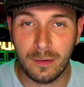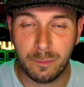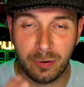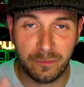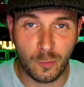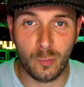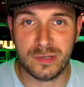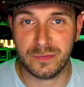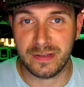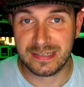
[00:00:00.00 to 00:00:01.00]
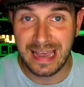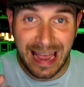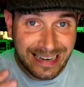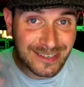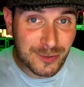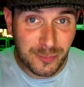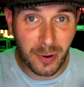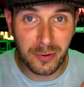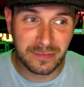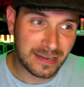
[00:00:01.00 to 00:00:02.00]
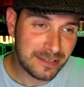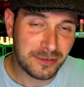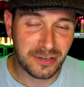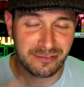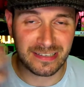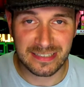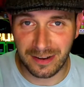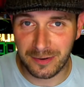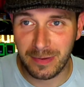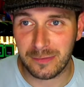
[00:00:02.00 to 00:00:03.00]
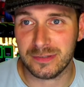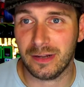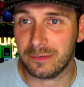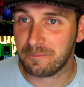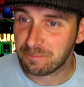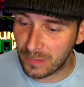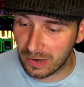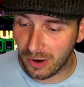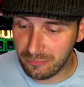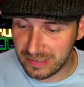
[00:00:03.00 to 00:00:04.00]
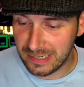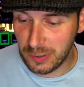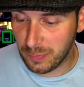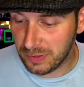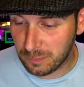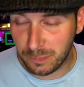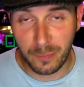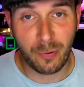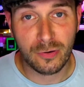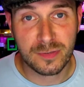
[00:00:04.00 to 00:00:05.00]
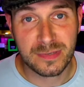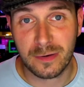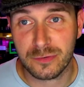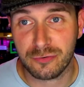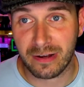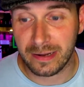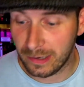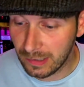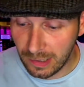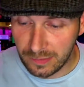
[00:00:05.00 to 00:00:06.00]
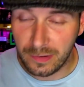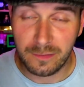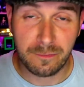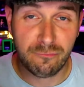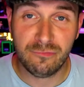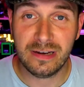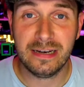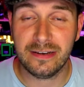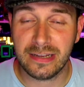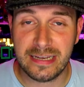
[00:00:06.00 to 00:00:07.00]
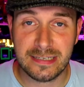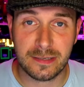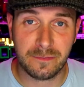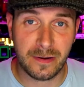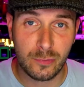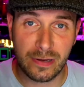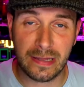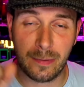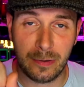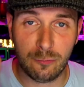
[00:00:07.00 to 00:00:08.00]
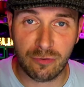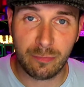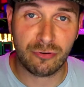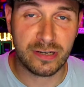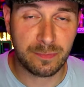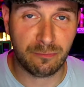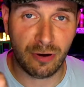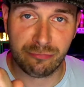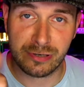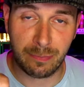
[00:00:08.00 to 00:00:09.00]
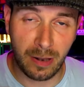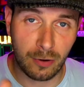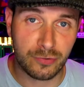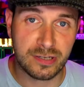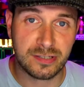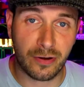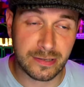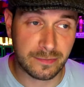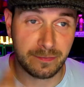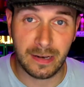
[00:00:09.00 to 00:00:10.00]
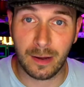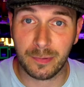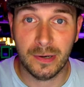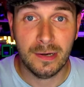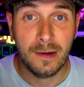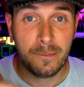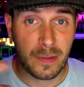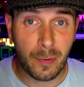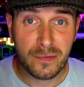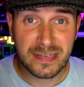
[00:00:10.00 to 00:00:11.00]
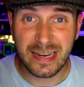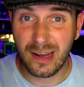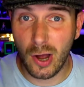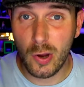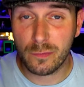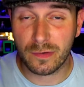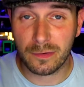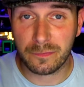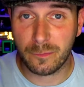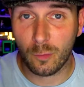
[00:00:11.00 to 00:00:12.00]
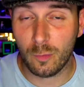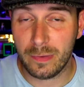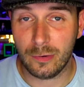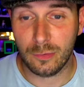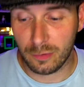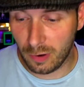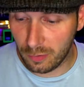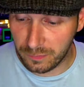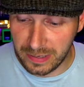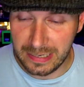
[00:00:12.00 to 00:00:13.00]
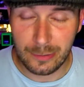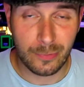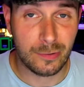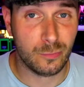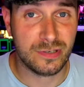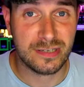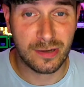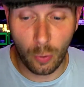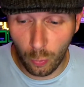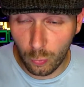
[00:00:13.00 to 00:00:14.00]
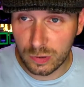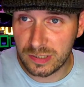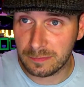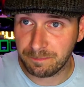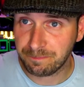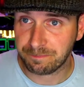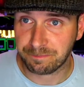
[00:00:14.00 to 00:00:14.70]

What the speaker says: performance of this. Can it do both? Can it do direct to lung and mouth to lung? Can't really tell you, but the pods themselves are great. They're really easy to fill. You get that little rubbery plug on the side to fill up. They both take over 4 ml of e-liquid, which is awesome.